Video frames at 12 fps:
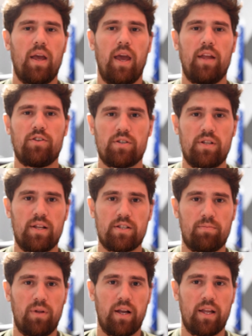It just needs to
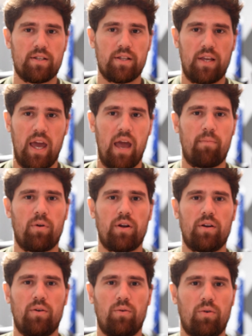plug into the
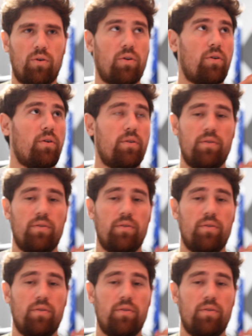camera or